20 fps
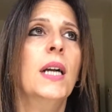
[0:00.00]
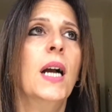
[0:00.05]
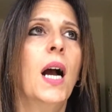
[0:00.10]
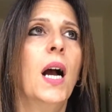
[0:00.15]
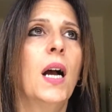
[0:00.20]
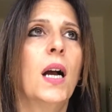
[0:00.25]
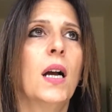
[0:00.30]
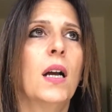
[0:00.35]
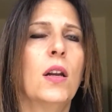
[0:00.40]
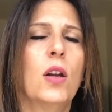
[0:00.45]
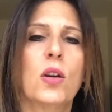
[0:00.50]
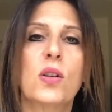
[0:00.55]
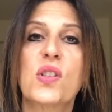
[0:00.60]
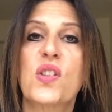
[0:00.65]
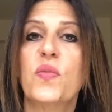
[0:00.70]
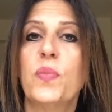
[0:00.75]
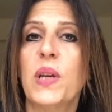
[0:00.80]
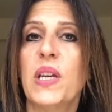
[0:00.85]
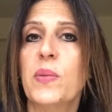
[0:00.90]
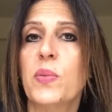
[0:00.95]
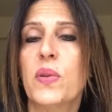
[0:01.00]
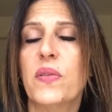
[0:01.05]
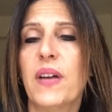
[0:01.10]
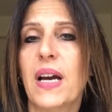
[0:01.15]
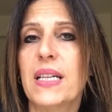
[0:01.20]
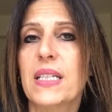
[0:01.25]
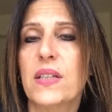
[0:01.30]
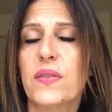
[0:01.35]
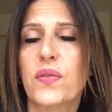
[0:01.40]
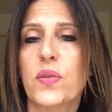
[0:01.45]
Lots of people have
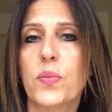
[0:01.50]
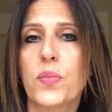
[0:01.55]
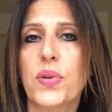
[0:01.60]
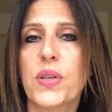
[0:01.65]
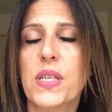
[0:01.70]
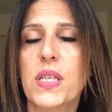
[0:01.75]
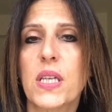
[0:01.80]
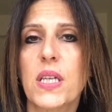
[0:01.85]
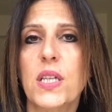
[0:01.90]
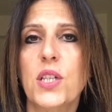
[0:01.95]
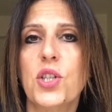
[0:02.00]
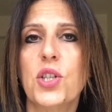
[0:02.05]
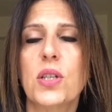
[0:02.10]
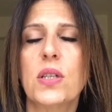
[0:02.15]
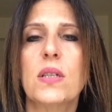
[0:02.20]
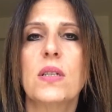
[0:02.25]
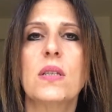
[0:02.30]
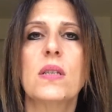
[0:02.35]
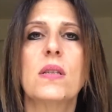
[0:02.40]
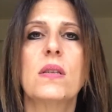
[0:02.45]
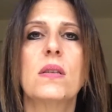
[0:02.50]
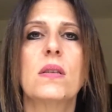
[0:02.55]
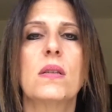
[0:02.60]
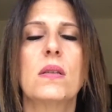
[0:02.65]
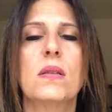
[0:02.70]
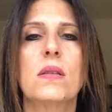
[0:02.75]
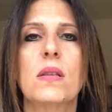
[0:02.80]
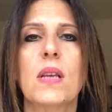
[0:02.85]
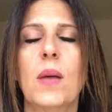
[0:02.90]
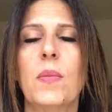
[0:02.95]
had different procedures.
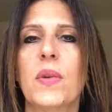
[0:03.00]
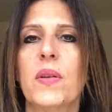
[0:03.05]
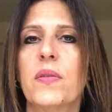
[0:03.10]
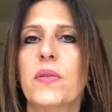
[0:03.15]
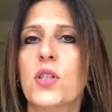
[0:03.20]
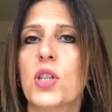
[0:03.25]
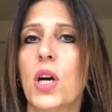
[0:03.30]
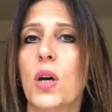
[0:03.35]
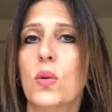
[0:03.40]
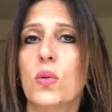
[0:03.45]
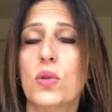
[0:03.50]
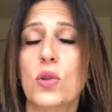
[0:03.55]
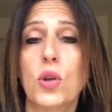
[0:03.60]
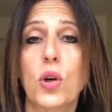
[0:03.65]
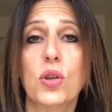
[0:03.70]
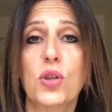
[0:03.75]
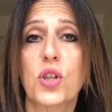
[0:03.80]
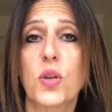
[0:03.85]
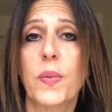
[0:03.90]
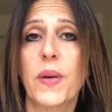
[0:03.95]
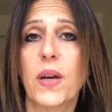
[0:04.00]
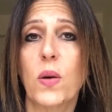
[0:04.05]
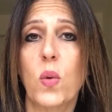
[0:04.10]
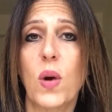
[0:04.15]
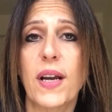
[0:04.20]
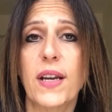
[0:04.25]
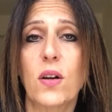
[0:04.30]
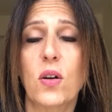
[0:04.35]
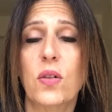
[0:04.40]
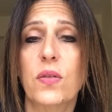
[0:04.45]
Some are told not to bear
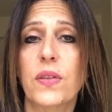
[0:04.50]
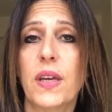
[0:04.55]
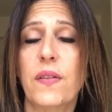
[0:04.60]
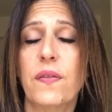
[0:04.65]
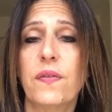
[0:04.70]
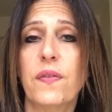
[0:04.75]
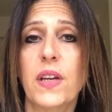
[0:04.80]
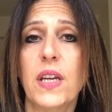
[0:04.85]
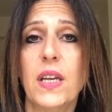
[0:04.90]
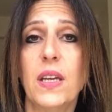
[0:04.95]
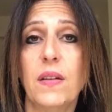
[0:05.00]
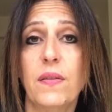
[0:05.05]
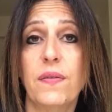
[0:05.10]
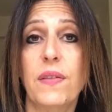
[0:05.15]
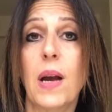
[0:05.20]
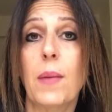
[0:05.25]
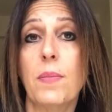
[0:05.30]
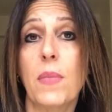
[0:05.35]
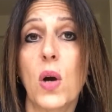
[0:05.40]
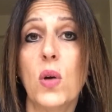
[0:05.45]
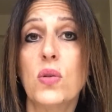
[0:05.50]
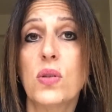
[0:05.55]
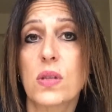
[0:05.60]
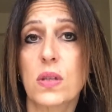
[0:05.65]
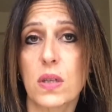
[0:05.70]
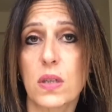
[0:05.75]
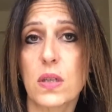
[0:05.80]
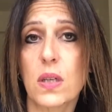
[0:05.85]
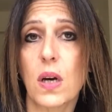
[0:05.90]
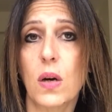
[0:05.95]
weight on their feet. In fact,
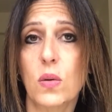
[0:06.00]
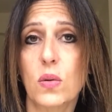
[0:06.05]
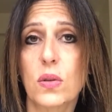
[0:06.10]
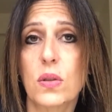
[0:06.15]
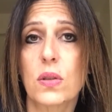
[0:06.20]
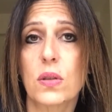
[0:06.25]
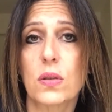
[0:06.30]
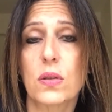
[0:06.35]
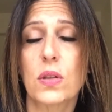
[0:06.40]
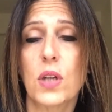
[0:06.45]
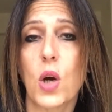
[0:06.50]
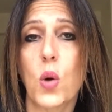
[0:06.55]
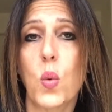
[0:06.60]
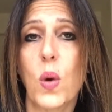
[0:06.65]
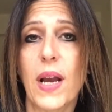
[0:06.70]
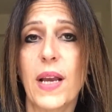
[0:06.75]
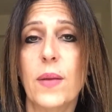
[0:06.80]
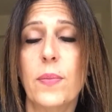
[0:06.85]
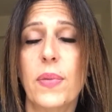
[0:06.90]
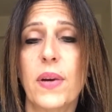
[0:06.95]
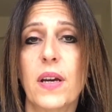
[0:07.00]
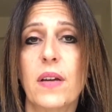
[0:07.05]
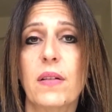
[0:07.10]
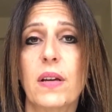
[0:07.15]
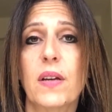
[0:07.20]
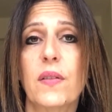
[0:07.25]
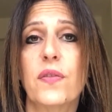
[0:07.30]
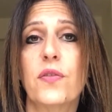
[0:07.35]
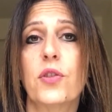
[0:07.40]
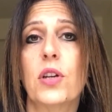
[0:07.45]
most are told no weight
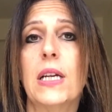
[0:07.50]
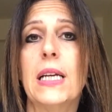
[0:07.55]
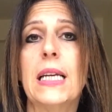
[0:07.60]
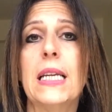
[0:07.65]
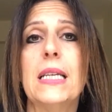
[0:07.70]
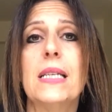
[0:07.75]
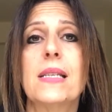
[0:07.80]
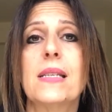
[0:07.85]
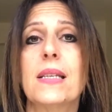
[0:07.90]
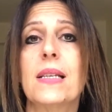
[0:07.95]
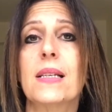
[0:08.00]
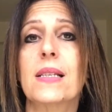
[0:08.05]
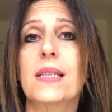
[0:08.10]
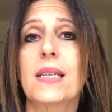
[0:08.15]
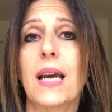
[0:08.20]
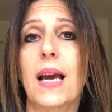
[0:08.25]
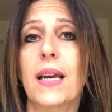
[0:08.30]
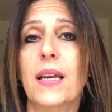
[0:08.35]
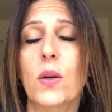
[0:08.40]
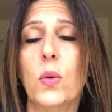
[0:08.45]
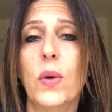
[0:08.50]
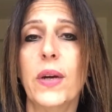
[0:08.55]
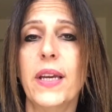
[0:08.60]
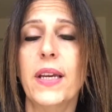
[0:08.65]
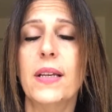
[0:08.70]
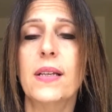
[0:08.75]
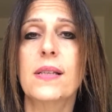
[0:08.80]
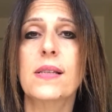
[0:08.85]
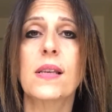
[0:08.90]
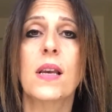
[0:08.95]
bearing for at least 6 to 8
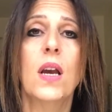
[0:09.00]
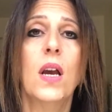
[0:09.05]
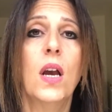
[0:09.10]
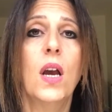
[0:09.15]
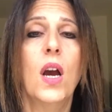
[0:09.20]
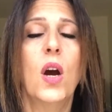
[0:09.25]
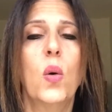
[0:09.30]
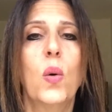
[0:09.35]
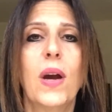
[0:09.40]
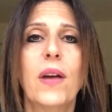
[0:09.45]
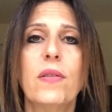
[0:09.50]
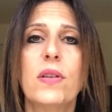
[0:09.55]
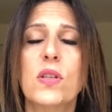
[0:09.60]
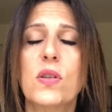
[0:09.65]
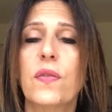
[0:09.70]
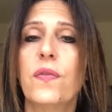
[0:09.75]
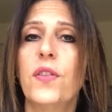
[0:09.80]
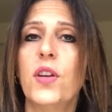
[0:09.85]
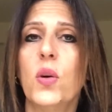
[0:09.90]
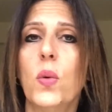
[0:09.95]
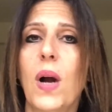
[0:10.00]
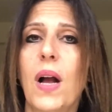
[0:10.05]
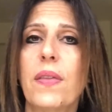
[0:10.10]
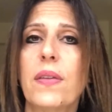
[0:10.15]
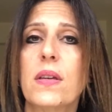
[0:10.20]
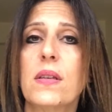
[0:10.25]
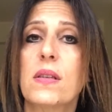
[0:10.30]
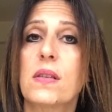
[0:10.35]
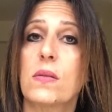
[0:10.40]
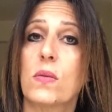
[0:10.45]
weeks, whereas a few
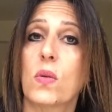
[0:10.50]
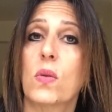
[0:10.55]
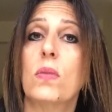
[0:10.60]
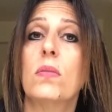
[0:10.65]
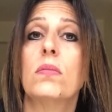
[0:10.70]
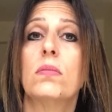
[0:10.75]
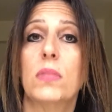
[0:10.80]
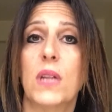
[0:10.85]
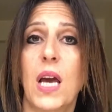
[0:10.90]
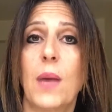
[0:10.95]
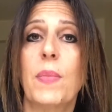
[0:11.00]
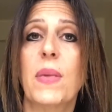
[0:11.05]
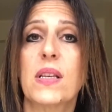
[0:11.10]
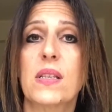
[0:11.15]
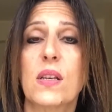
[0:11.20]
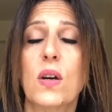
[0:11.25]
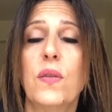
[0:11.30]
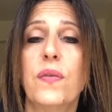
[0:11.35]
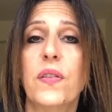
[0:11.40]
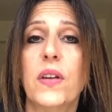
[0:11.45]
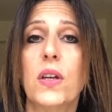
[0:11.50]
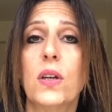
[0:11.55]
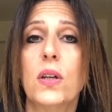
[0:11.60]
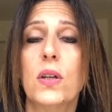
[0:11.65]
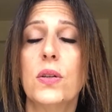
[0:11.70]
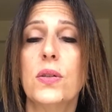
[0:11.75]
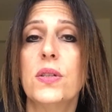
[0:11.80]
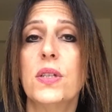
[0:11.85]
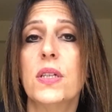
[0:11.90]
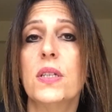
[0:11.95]
others, like myself
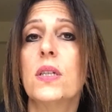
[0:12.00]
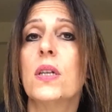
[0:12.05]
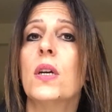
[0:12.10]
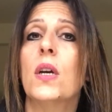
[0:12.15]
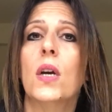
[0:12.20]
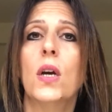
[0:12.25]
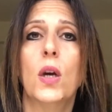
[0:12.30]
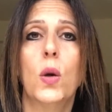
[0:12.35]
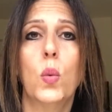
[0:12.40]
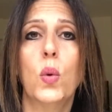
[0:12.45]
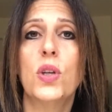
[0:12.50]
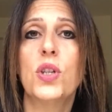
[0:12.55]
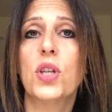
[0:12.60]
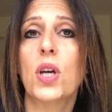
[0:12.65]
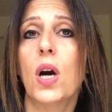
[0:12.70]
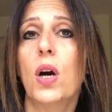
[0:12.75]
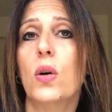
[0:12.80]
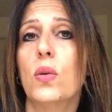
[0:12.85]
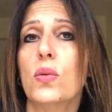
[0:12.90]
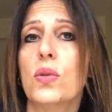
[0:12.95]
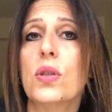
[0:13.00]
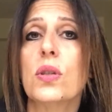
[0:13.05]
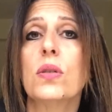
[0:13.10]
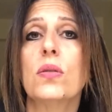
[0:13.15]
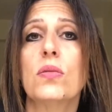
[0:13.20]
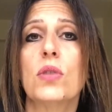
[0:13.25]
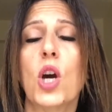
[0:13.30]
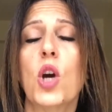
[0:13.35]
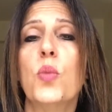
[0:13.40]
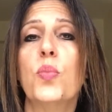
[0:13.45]
included, were told
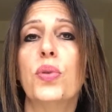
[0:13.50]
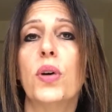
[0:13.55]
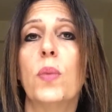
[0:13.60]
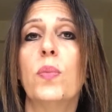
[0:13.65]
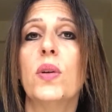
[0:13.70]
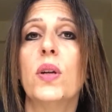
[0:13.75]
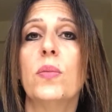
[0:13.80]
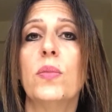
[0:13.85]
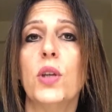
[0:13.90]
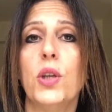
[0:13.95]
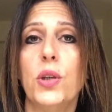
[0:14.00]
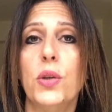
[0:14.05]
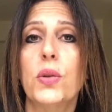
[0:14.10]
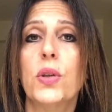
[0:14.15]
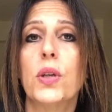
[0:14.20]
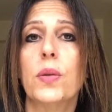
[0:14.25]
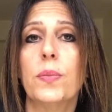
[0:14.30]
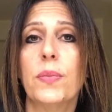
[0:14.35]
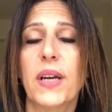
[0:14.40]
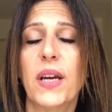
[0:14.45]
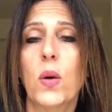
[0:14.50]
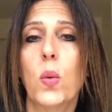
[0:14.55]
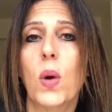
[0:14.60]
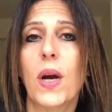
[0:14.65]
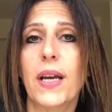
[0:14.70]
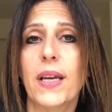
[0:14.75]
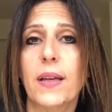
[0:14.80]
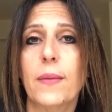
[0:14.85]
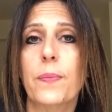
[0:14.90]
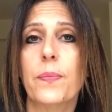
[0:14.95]
no problem, you can bear
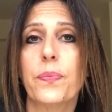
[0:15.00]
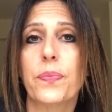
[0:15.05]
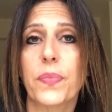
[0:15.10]
weight.